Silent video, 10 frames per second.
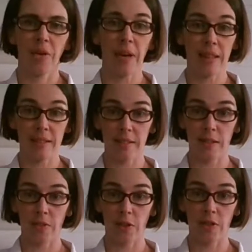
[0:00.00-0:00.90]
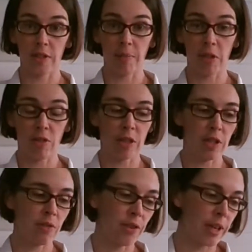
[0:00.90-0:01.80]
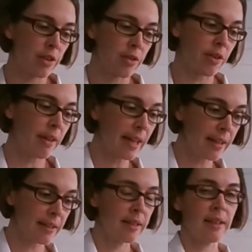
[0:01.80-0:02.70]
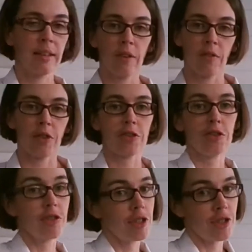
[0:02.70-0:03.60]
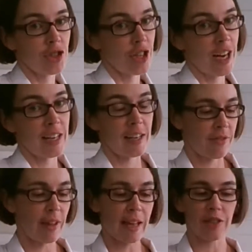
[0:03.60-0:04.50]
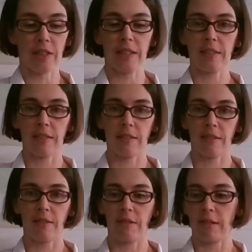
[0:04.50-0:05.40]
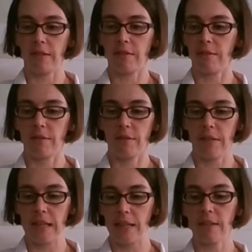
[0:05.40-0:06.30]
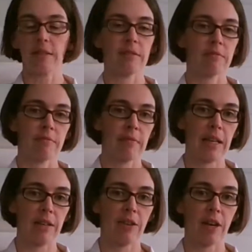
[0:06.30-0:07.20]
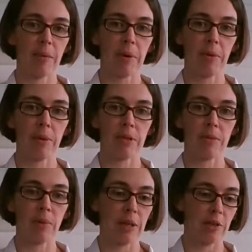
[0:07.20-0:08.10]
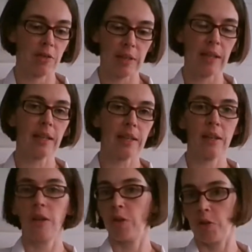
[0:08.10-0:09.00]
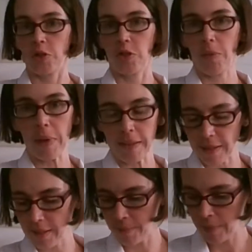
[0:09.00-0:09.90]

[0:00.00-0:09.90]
Okay, this is the first demonstration for intro to light. First, you just shine a flashlight on things and talk about what you're seeing, which is no big deal.